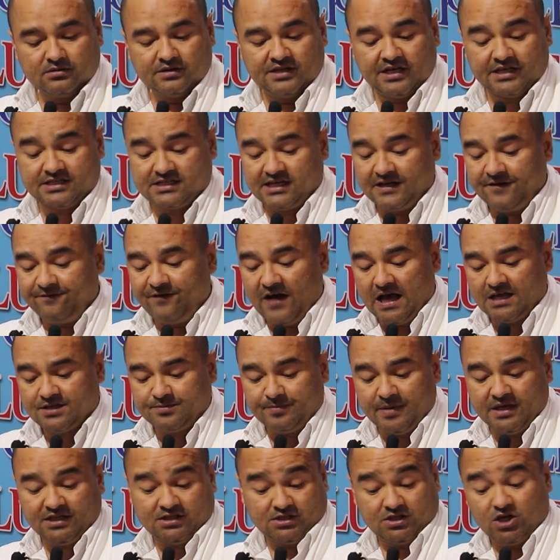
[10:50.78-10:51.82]
"These
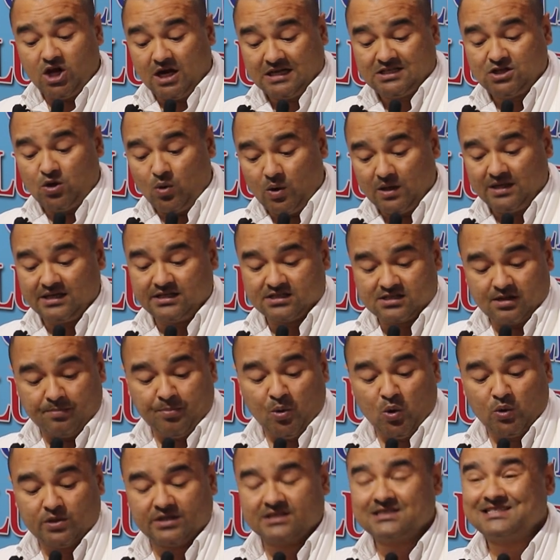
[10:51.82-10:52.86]
investments not only
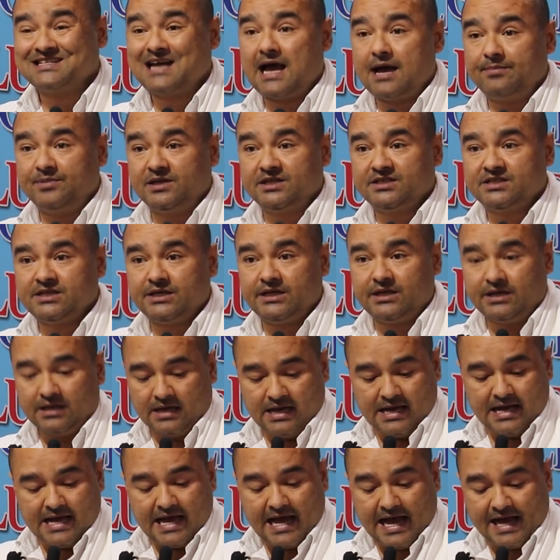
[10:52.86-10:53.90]
support
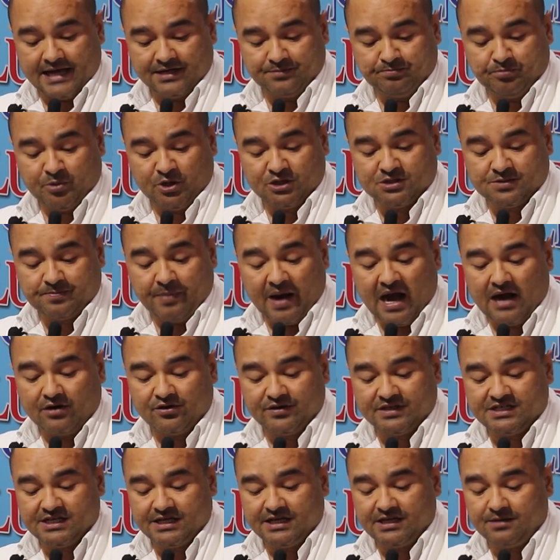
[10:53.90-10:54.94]
stability and
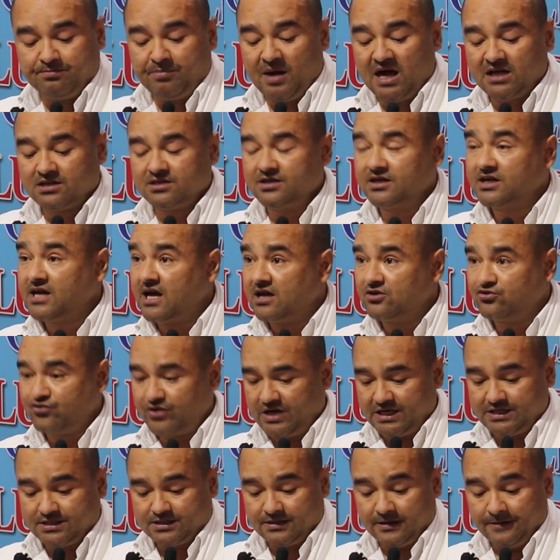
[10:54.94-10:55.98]
prosperity in partner
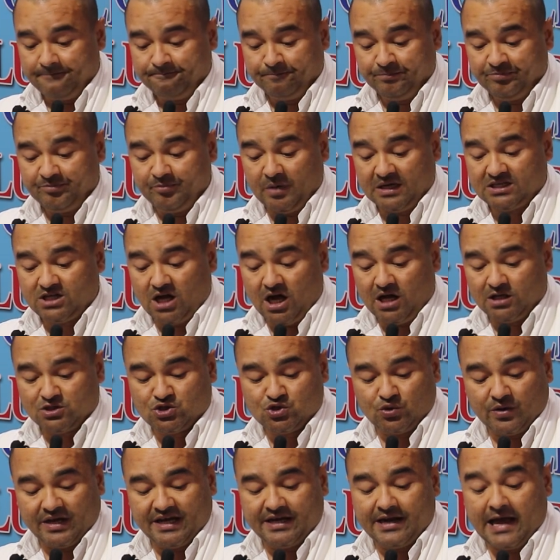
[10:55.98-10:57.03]
countries, but
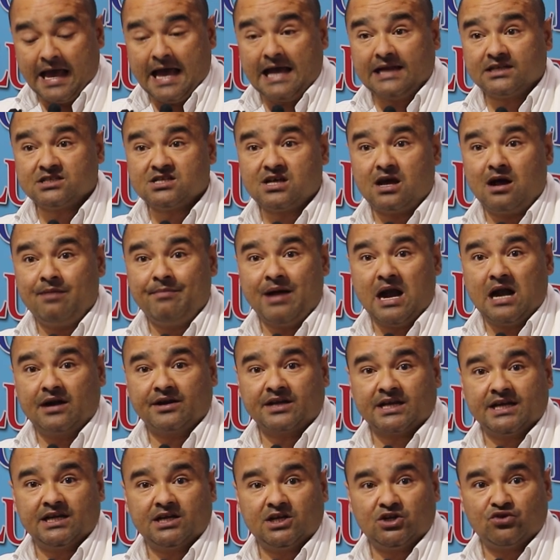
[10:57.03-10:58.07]
also enhance
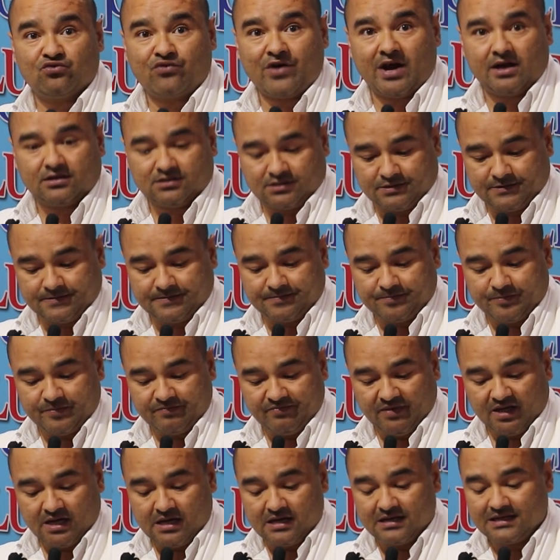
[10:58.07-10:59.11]
American interest."
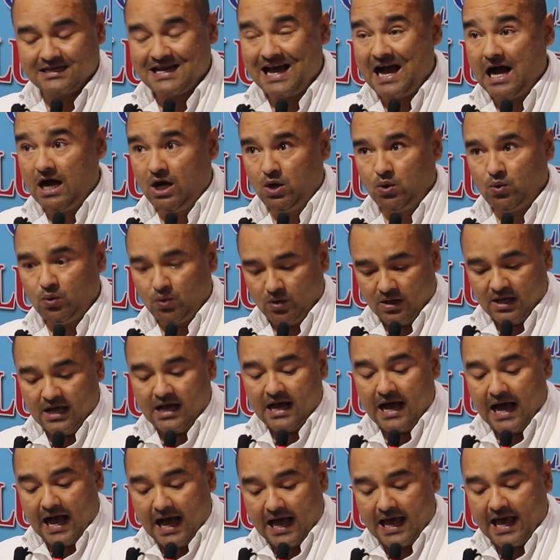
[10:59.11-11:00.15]
Now,
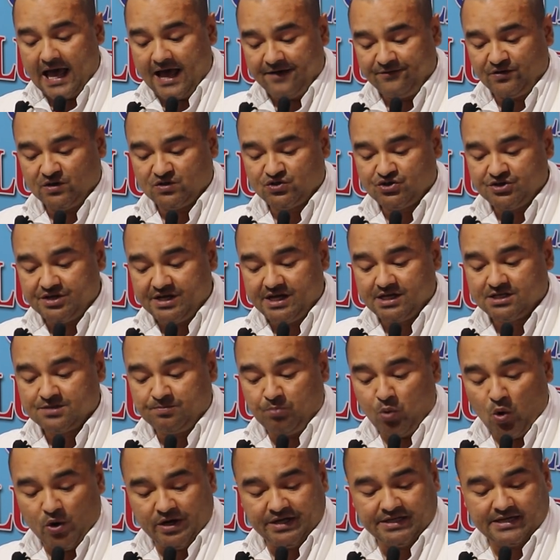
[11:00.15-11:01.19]
I have a serious
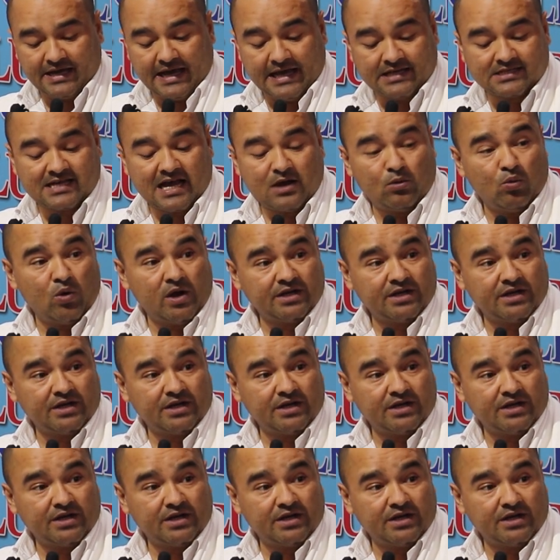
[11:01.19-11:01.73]
point as I